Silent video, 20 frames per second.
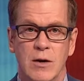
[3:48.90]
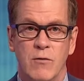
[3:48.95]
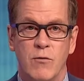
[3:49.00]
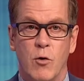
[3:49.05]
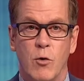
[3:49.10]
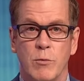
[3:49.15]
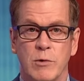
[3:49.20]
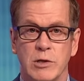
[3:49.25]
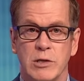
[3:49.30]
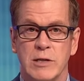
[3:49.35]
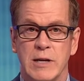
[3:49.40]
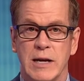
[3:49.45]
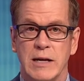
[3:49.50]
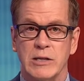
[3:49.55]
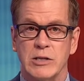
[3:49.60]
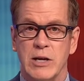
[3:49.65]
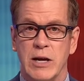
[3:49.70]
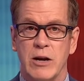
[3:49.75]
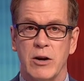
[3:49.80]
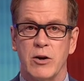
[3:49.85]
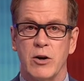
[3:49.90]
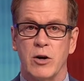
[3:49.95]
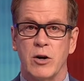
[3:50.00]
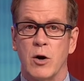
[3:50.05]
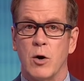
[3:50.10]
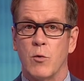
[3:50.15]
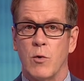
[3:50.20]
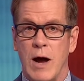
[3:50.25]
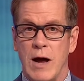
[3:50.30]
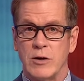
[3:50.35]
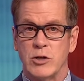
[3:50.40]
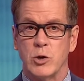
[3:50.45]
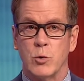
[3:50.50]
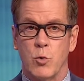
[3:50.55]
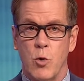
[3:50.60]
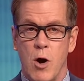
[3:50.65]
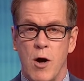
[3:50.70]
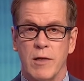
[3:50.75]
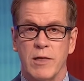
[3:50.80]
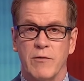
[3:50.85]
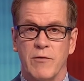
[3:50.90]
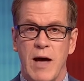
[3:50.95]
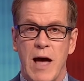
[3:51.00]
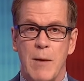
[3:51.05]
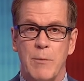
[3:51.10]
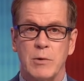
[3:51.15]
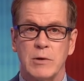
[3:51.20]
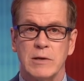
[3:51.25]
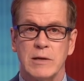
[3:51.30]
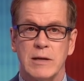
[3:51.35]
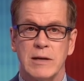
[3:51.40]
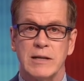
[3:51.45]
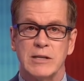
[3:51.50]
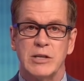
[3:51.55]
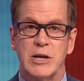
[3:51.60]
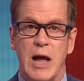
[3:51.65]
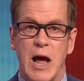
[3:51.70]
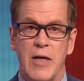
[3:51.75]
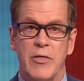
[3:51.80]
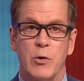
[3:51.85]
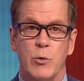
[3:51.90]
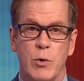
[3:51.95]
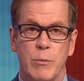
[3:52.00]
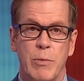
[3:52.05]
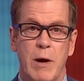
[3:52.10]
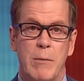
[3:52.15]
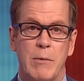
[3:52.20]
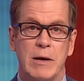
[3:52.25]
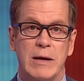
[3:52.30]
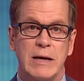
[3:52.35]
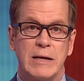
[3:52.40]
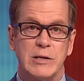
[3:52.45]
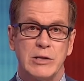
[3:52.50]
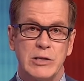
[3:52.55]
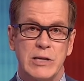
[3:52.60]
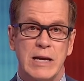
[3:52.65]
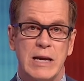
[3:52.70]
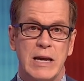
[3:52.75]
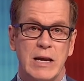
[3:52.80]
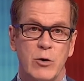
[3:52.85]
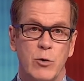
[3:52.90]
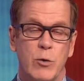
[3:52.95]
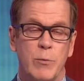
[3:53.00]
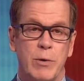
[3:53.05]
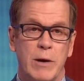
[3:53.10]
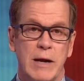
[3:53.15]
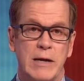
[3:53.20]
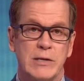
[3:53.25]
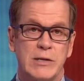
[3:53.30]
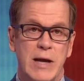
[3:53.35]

Former State Senator Roger Roth of Appleton is the other Republican seeking to replace